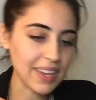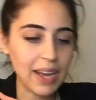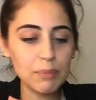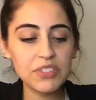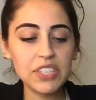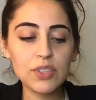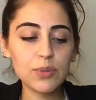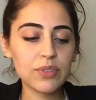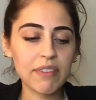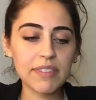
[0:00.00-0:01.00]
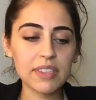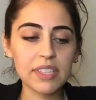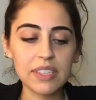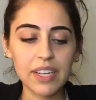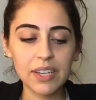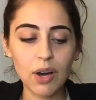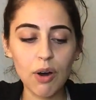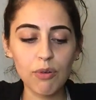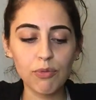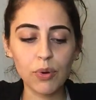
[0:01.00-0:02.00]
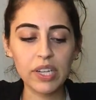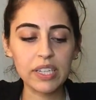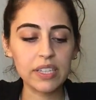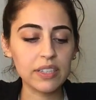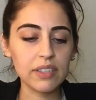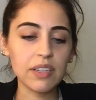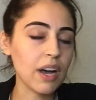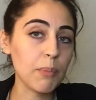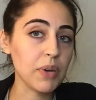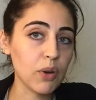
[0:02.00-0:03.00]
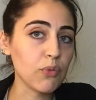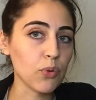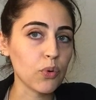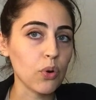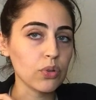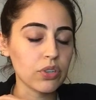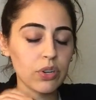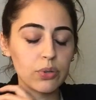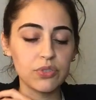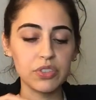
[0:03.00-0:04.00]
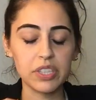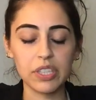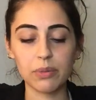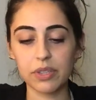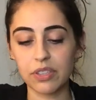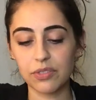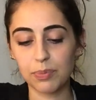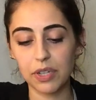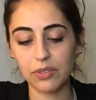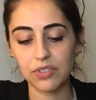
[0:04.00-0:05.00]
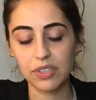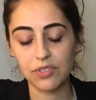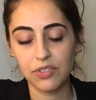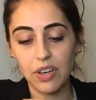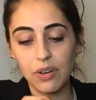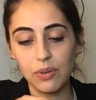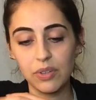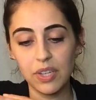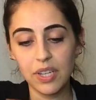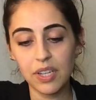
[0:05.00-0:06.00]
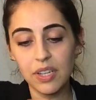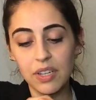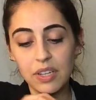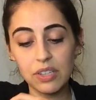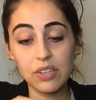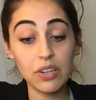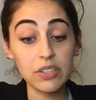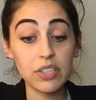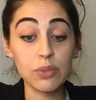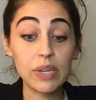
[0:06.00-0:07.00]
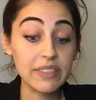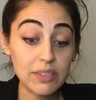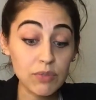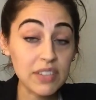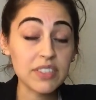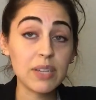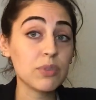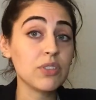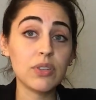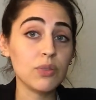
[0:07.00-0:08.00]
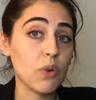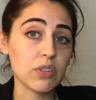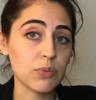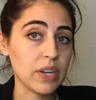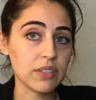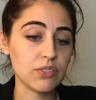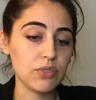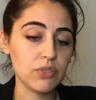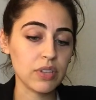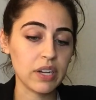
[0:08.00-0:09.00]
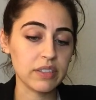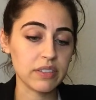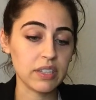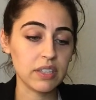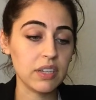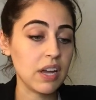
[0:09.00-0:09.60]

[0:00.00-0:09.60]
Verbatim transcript: I'm seeing you definitely like avoided a bit of a roller coaster here with this person. So good on you. It didn't resonate with you and you walked away because you knew that it didn't.